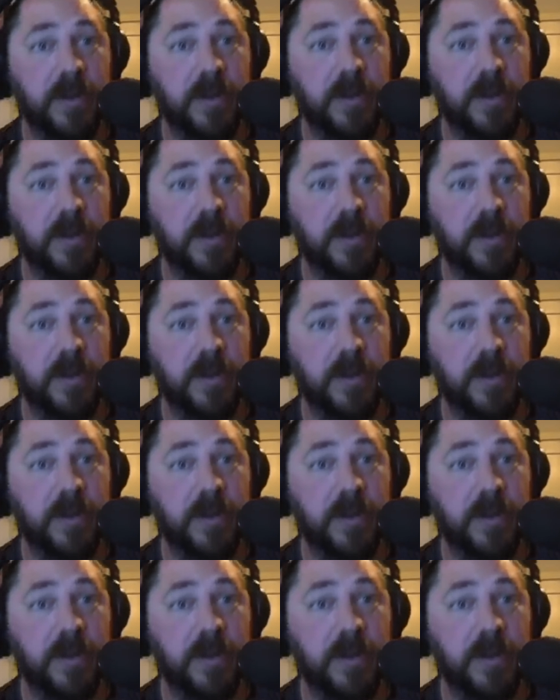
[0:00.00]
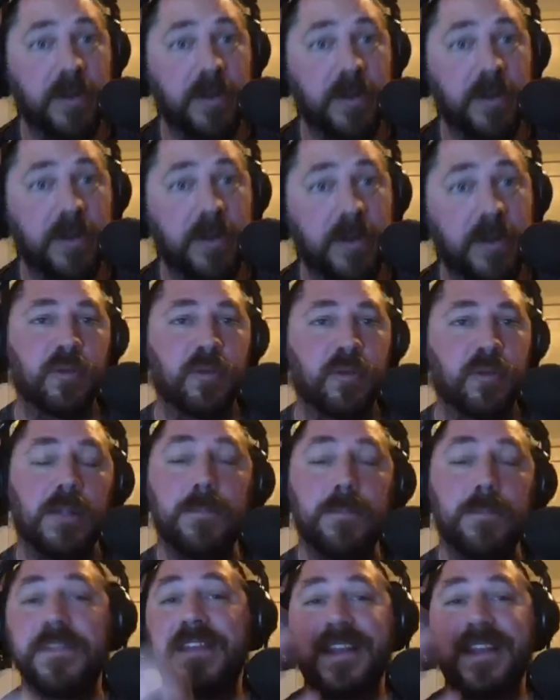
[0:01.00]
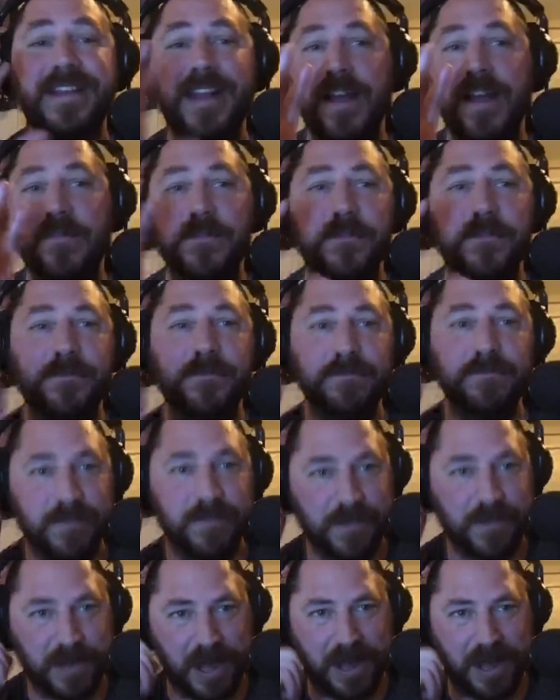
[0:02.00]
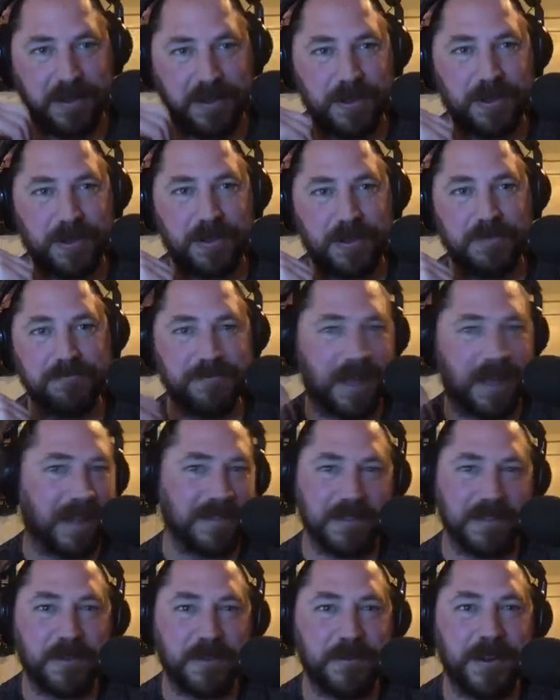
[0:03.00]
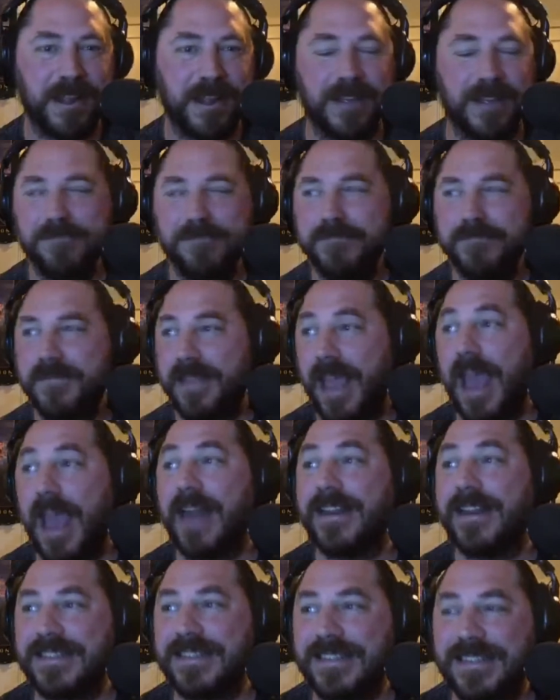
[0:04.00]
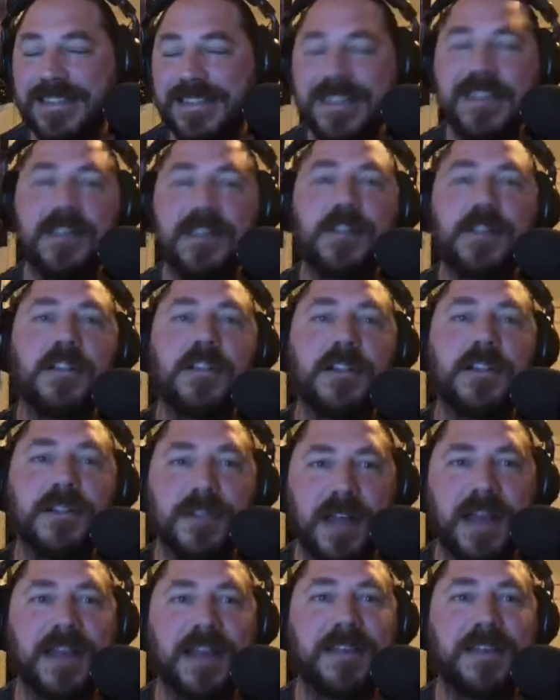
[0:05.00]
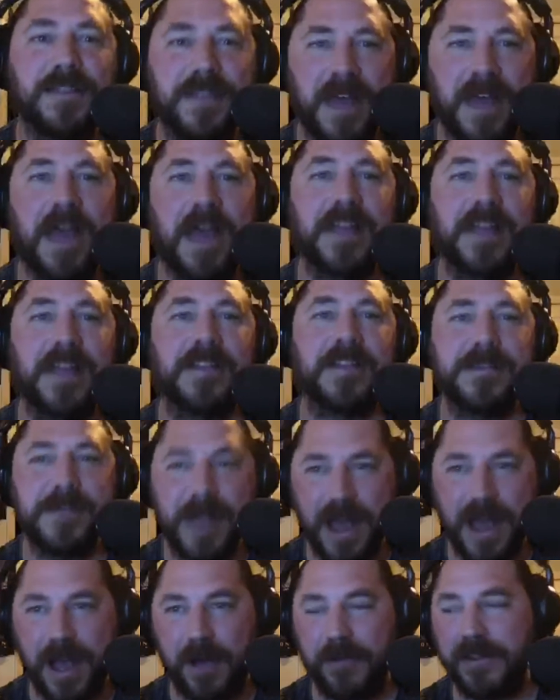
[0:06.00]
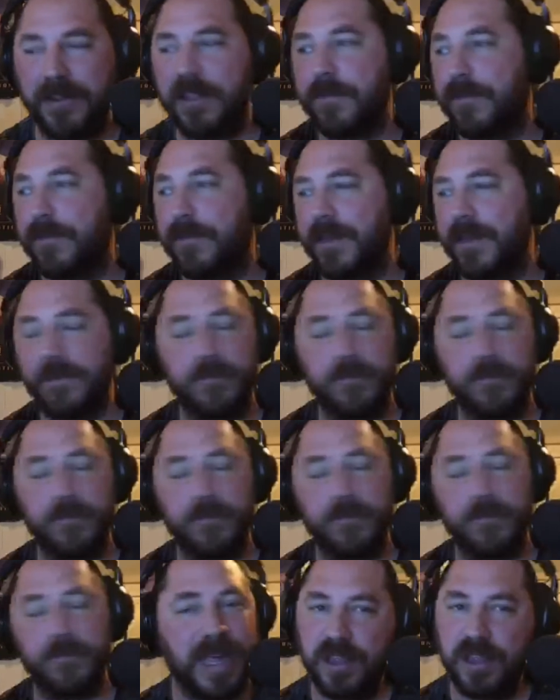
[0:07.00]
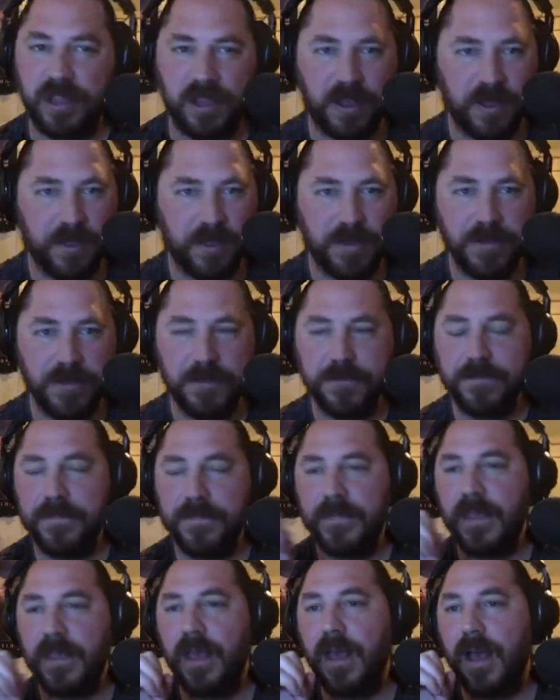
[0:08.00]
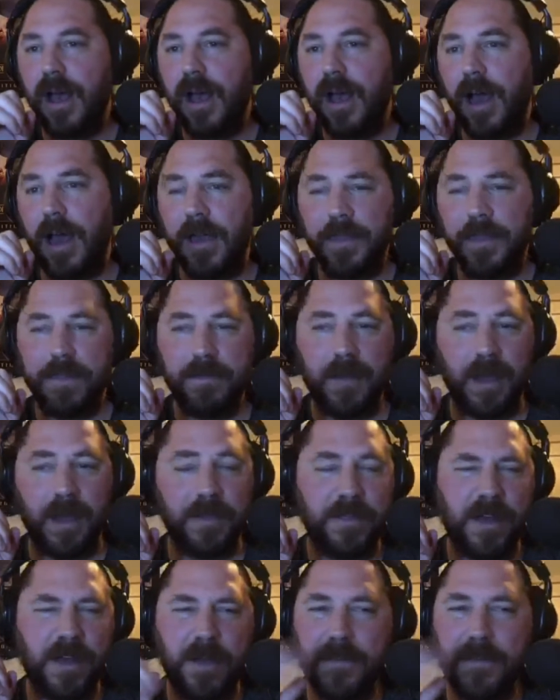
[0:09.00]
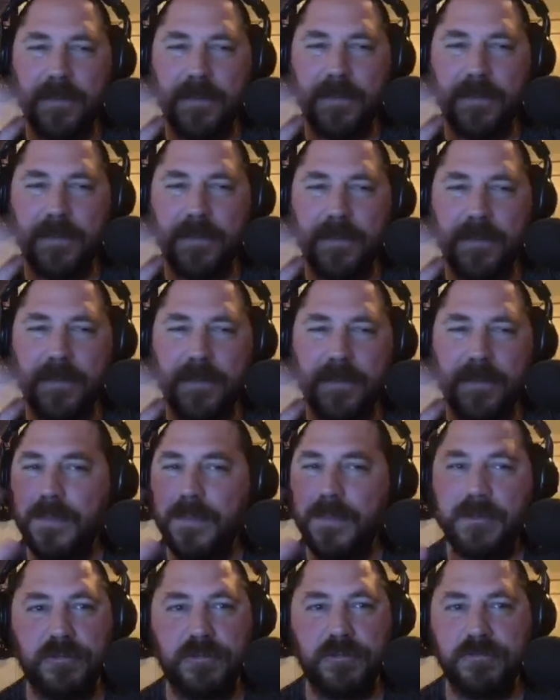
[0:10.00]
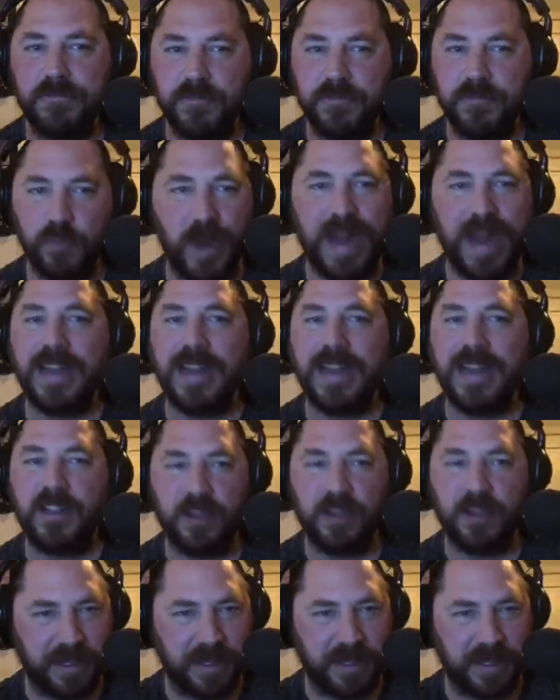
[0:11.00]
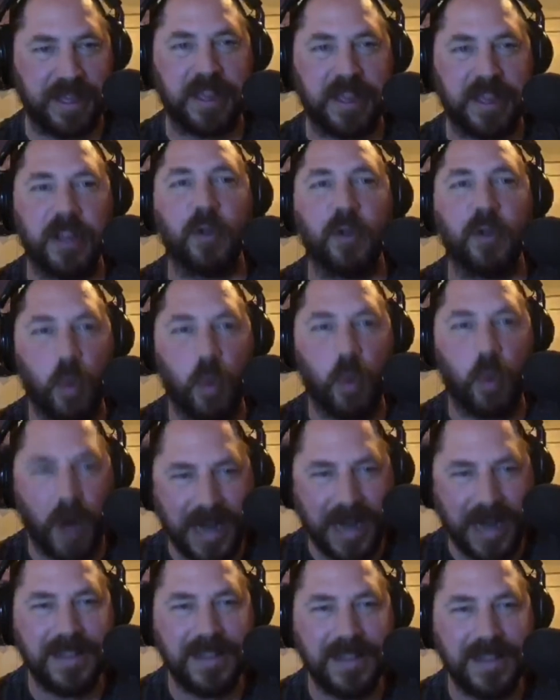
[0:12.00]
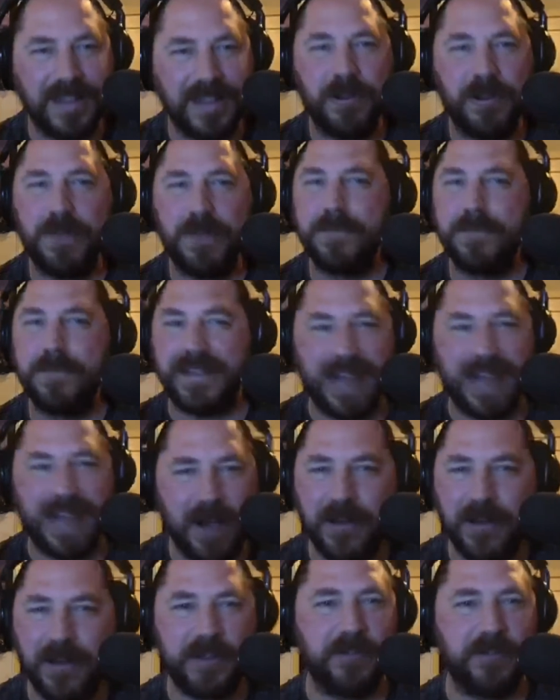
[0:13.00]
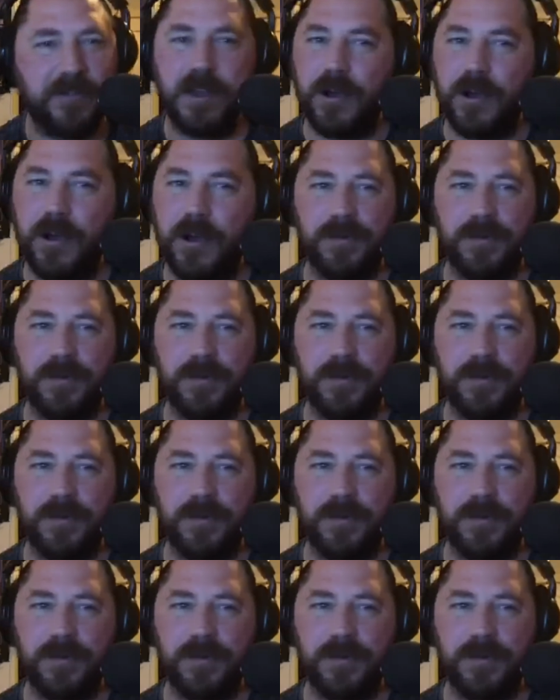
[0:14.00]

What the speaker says: as Sally as well, but they never changed Alice Krige. And it's still like that now. It's been weeks. I thought maybe they're just waiting so that they can quietly do it, but now I don't know.